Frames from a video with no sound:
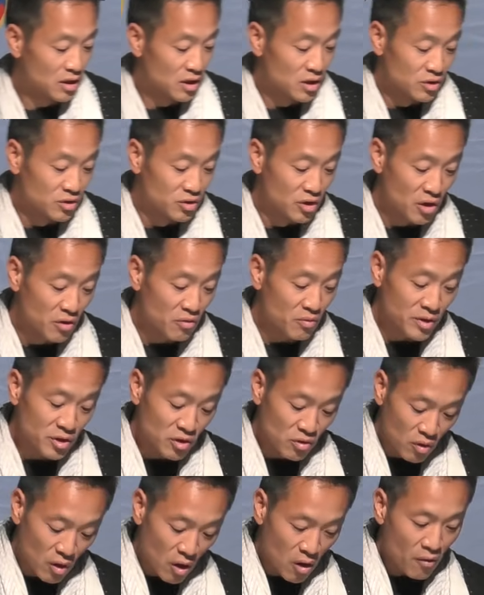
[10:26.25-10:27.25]
So when
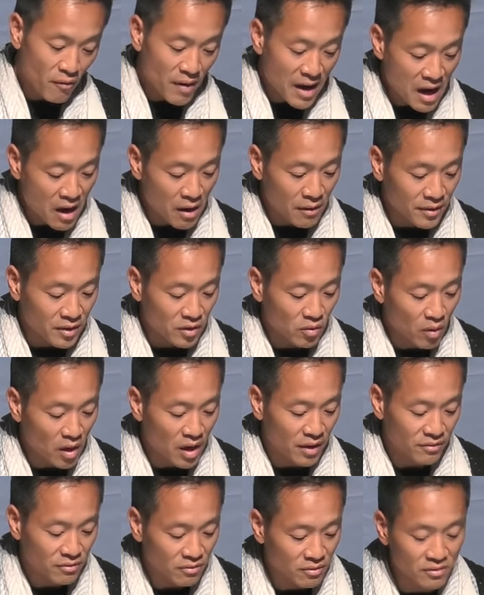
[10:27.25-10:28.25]
you go around and you
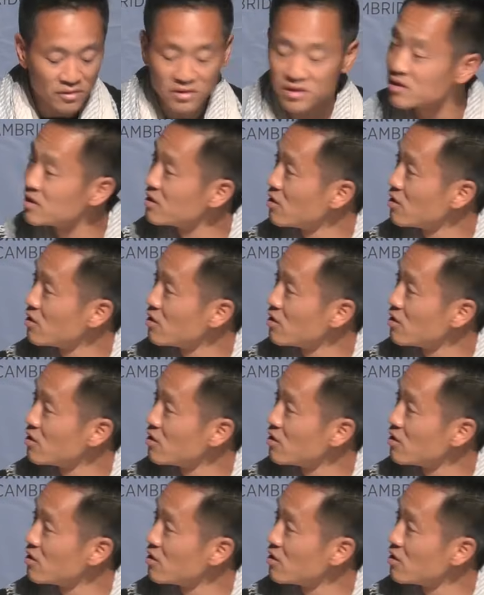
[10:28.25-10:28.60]
walk through those city